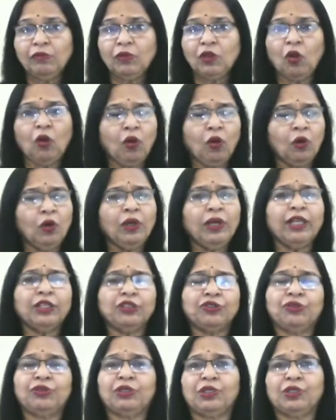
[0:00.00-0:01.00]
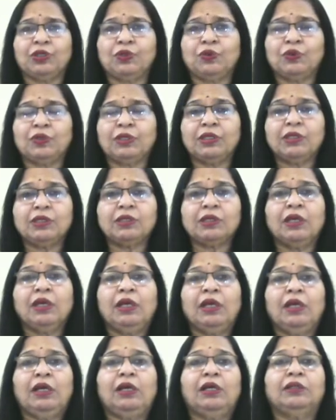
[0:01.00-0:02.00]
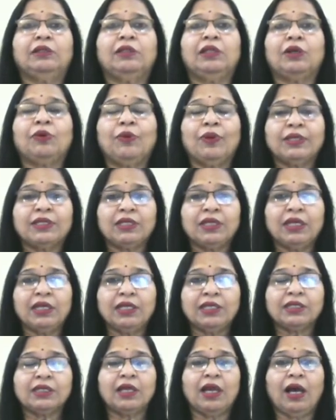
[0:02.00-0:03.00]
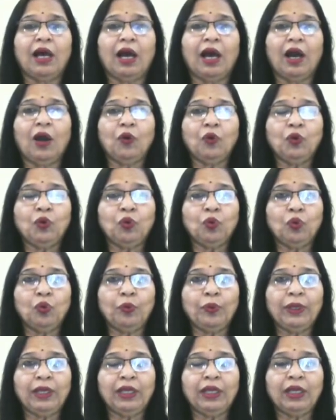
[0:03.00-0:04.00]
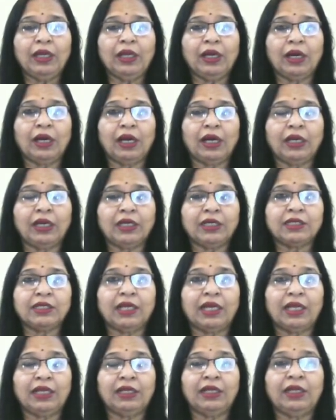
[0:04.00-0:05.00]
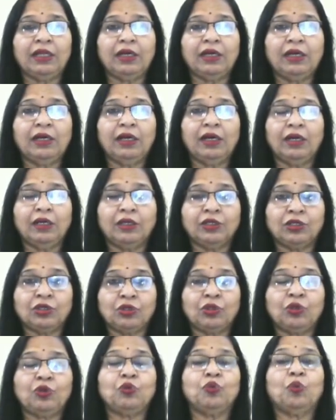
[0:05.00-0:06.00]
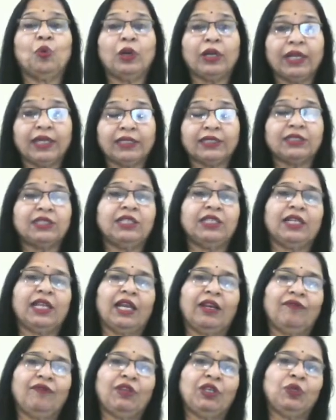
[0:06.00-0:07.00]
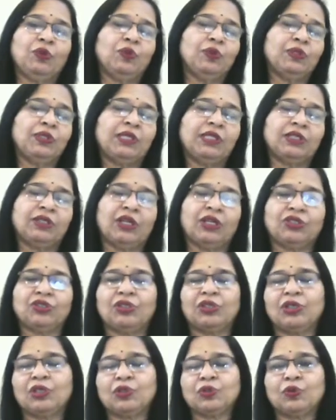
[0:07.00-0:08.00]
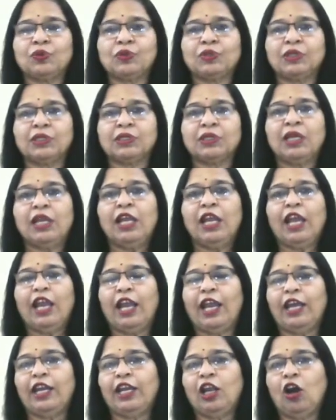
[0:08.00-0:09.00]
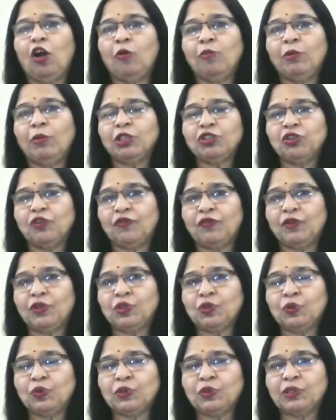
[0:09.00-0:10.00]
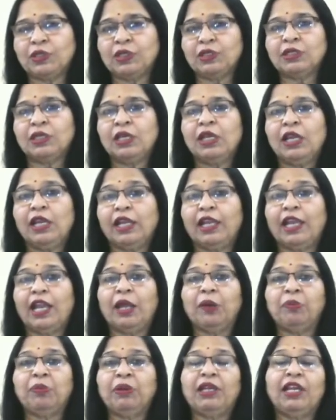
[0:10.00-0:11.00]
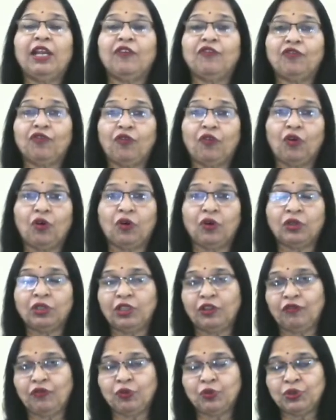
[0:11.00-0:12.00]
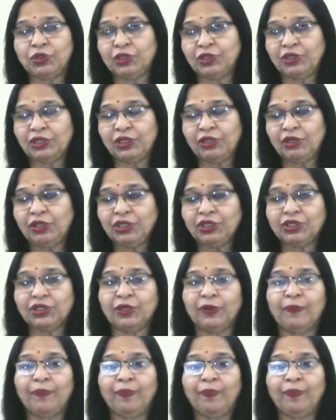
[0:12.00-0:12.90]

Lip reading: all natural resources. The question is, how do we understand the to what extent can we use these natural resources, and how much of resources can be left for the future generation?